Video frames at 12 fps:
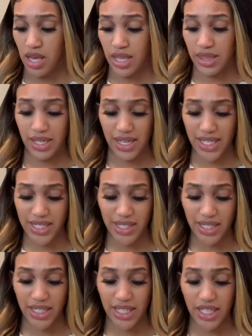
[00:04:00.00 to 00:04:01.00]
The next thing
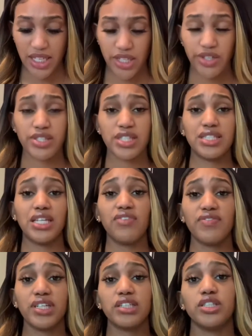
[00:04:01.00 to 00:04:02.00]
is
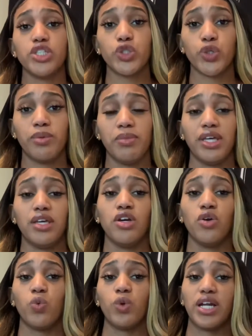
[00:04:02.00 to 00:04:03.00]
definitely trim it.
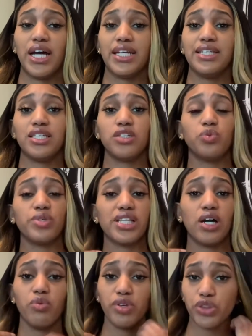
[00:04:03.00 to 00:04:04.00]
What I did was I
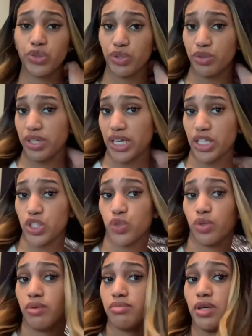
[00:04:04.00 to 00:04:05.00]
went through and I
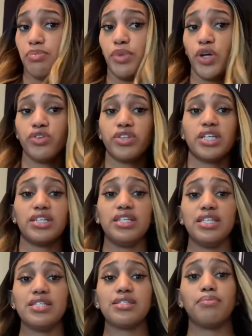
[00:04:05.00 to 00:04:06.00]
trimmed both of
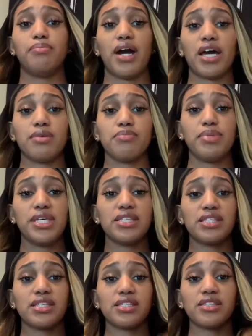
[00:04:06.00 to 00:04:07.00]
these bottom
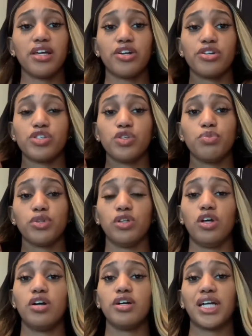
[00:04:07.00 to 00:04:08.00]
pieces that are super
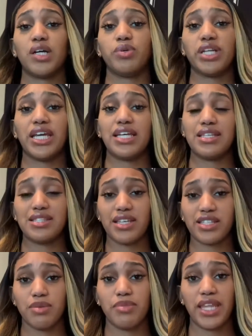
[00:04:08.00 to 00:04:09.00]
long. I went ahead and took
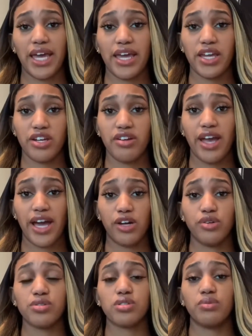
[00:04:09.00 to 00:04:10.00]
some of that hair out
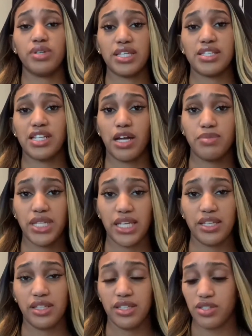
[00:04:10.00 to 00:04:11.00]
so it can stop
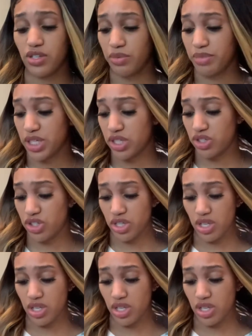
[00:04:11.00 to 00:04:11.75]
tangling so much.